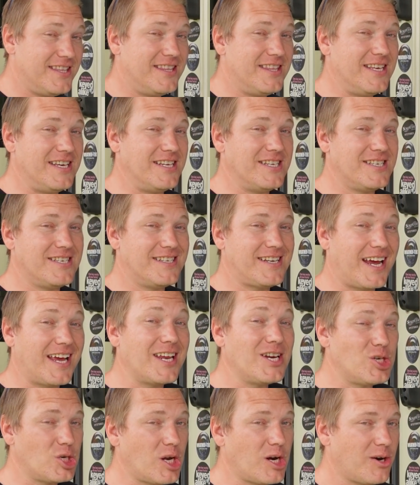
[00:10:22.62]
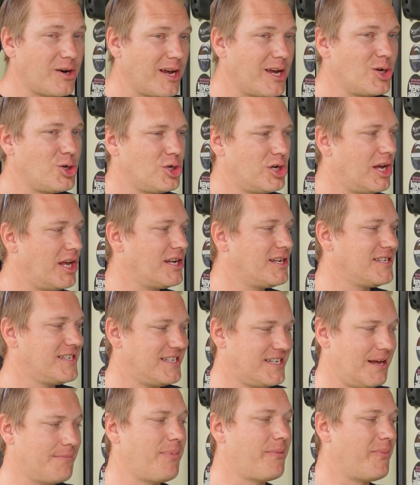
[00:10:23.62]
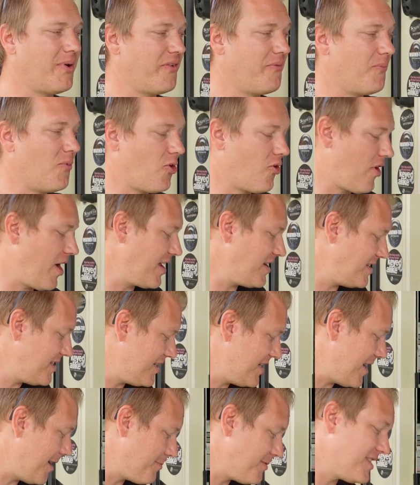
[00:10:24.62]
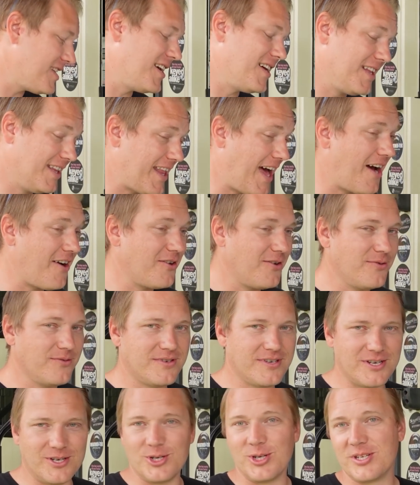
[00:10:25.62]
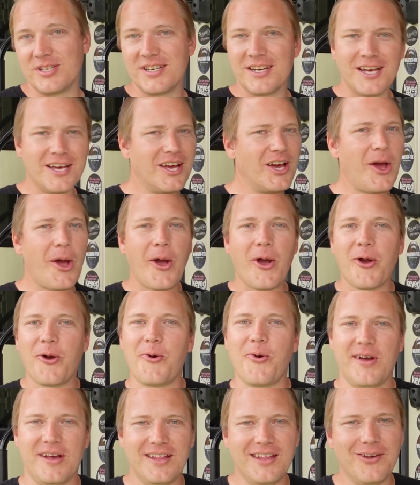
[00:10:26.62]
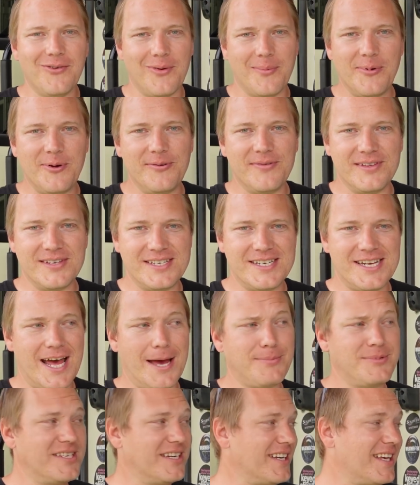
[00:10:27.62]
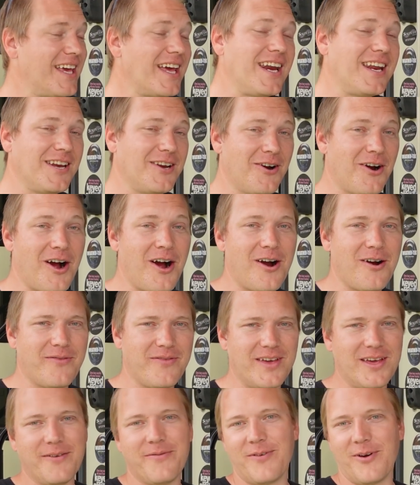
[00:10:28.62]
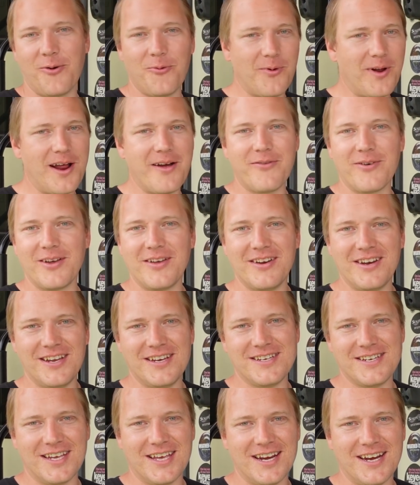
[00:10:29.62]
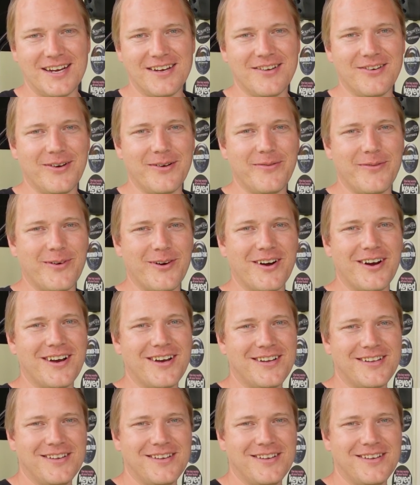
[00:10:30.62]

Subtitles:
these second generation StepAbove Morryde steps allow you to just quickly remove the steps and get in your RV for whatever you need to get into it for.